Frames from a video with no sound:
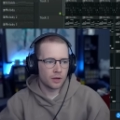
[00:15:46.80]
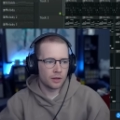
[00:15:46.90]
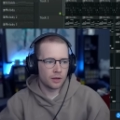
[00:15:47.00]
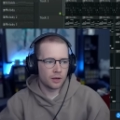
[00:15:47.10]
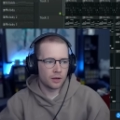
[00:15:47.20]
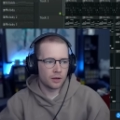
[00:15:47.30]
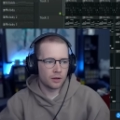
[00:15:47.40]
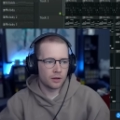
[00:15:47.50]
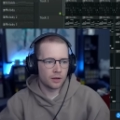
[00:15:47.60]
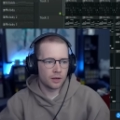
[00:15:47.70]
And
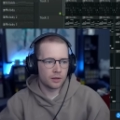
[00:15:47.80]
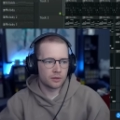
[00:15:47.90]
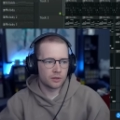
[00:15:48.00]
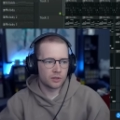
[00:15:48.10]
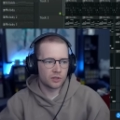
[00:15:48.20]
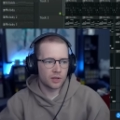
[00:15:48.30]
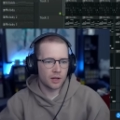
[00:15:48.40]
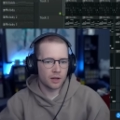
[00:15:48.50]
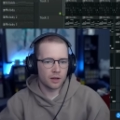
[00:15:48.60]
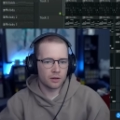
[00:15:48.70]
then there's the
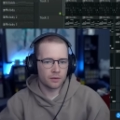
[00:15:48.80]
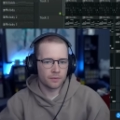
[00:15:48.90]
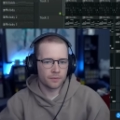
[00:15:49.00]
snare.